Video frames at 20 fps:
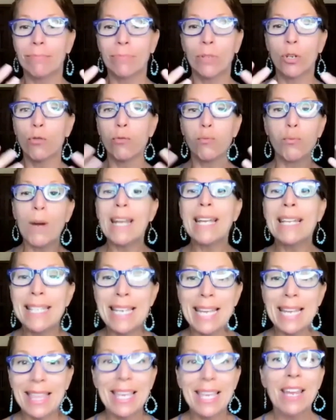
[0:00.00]

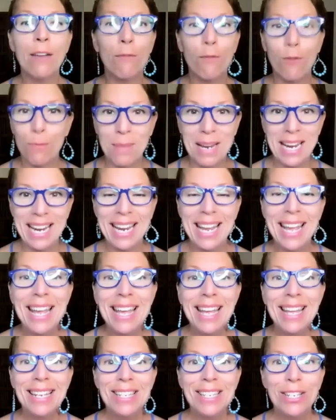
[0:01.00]
crazy thing for me
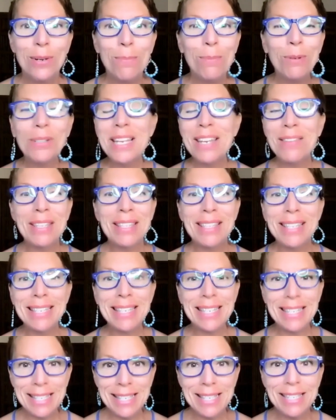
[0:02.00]
to believe that this
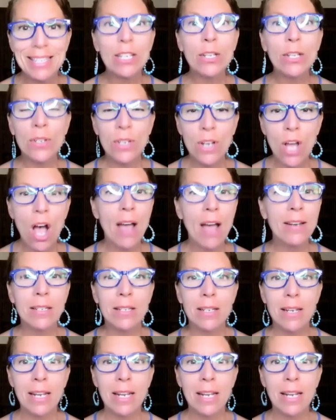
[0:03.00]
is still not